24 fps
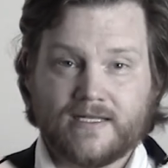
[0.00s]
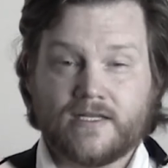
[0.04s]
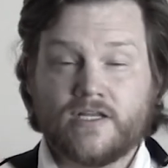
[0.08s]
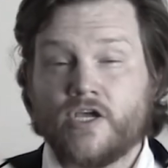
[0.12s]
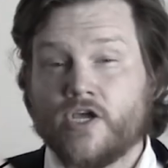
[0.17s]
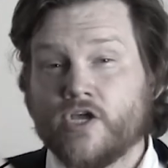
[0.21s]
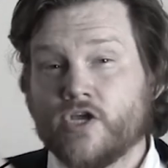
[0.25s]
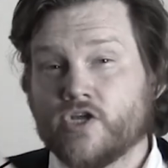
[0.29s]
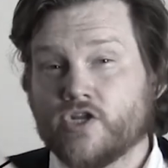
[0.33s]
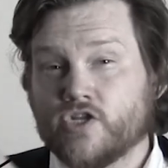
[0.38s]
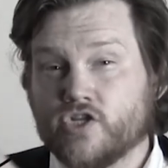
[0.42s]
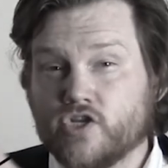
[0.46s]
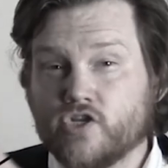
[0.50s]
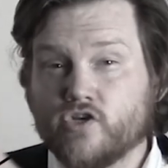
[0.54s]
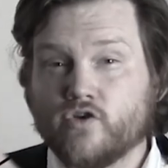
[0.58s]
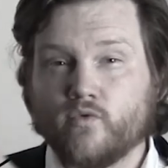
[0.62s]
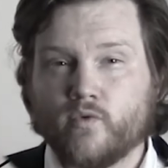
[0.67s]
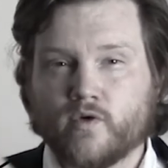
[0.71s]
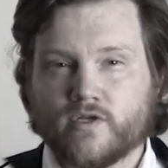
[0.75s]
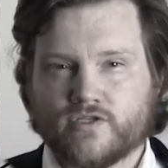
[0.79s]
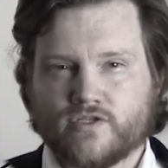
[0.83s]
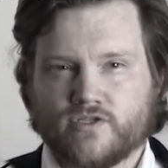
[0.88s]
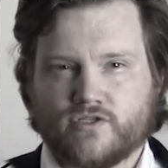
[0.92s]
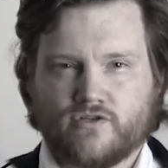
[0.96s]
and
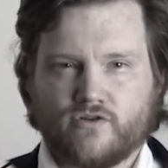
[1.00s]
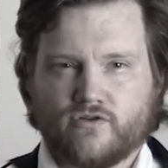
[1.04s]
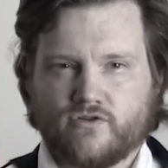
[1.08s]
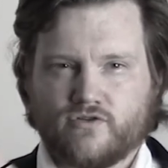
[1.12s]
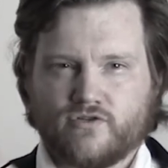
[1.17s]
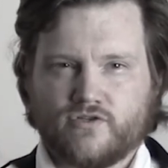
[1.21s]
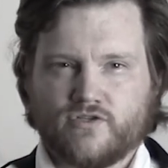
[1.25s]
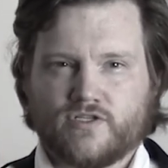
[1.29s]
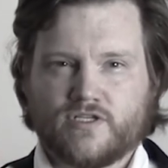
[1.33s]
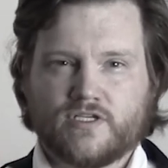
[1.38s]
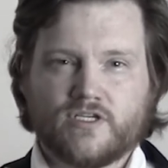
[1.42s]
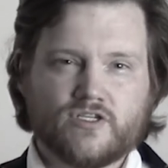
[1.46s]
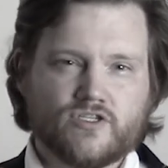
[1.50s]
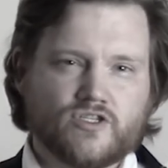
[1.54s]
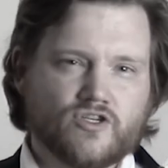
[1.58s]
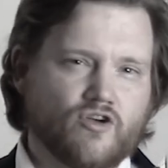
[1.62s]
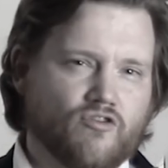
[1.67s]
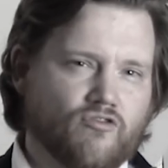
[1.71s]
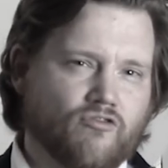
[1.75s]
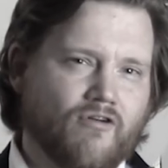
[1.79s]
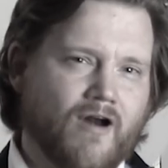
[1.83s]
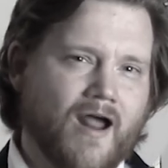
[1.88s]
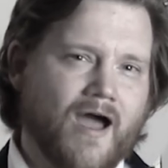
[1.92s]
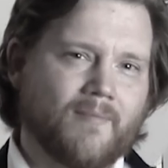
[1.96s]
new
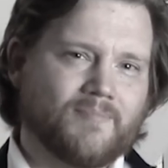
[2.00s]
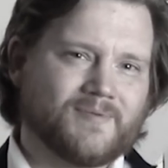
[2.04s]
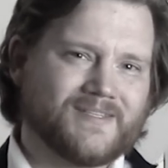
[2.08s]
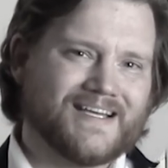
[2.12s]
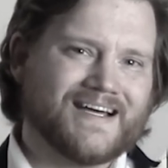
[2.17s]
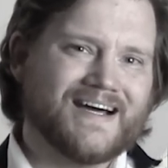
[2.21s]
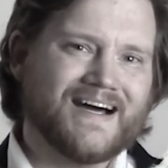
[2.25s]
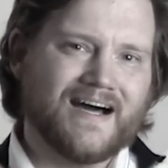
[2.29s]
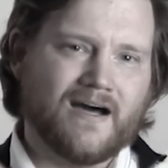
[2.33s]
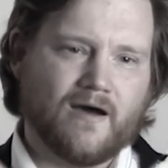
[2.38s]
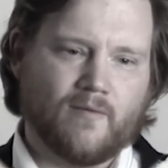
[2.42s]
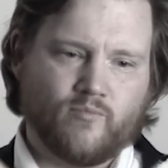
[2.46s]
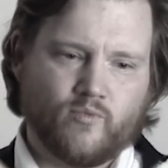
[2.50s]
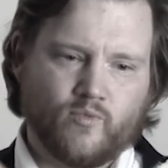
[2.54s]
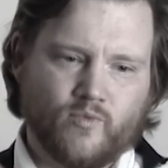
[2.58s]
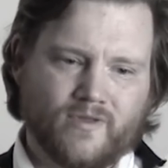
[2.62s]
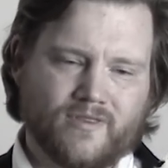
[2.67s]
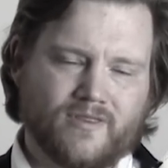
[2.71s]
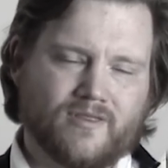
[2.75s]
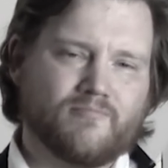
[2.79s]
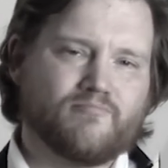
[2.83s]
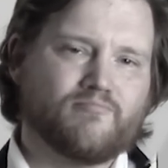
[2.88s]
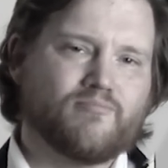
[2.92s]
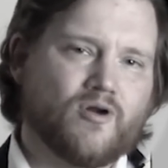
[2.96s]
insurgencies cropped up
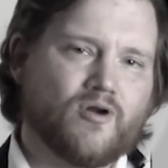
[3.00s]
with the